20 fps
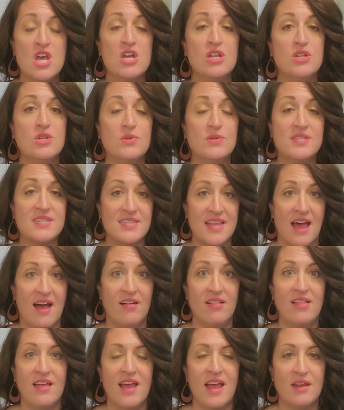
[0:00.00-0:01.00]
to
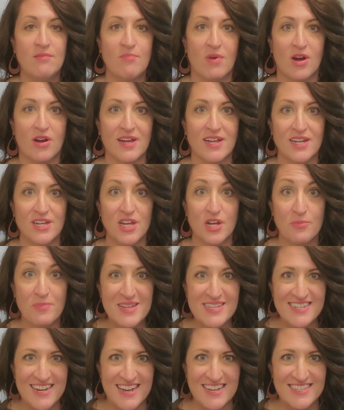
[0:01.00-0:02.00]
sell and market your
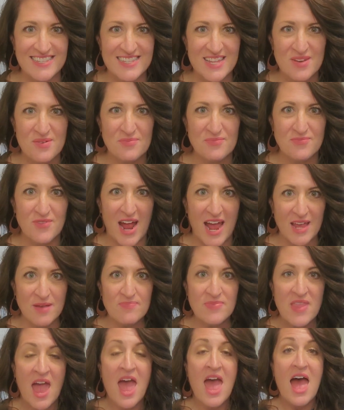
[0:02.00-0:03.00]
business.
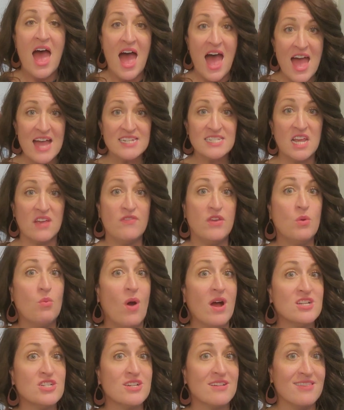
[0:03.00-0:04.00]
Right? And if you
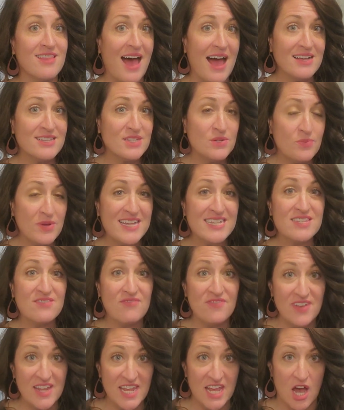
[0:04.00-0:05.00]
watched last week's
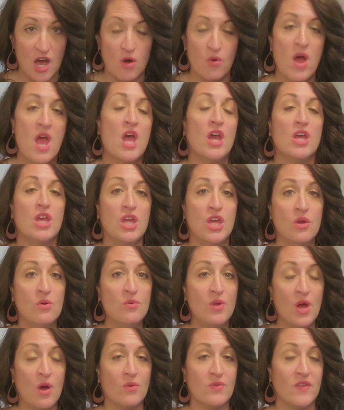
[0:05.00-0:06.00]
video, you
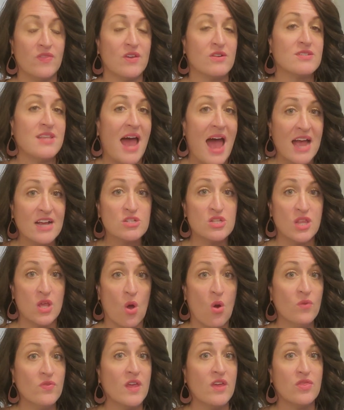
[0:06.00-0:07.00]
know that there's actually
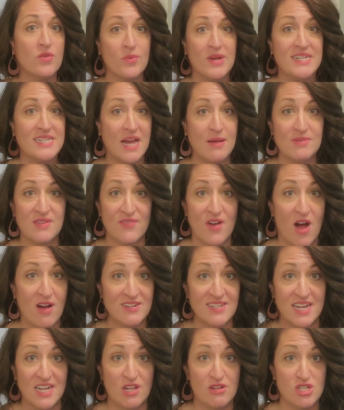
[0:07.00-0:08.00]
only 3 types of
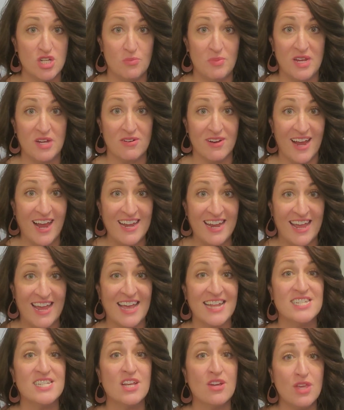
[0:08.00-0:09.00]
content you should be creating
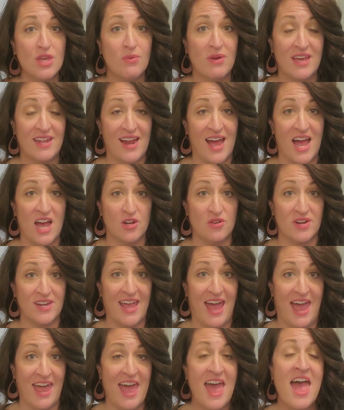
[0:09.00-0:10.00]
until you hit
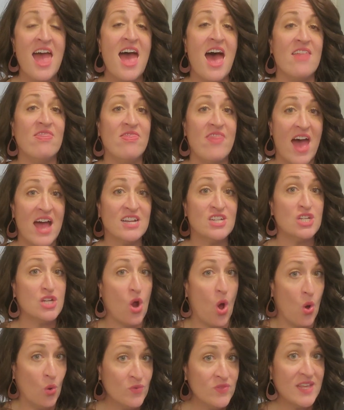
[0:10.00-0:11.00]
100K, and that should
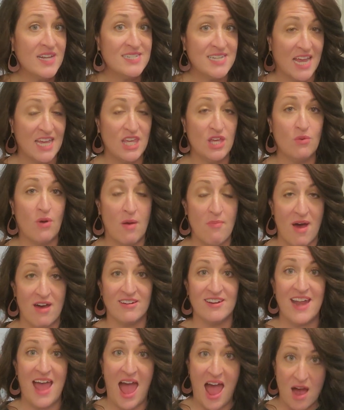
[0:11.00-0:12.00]
only take you about
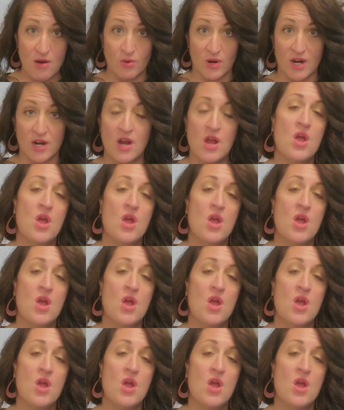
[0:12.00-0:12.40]
an hour,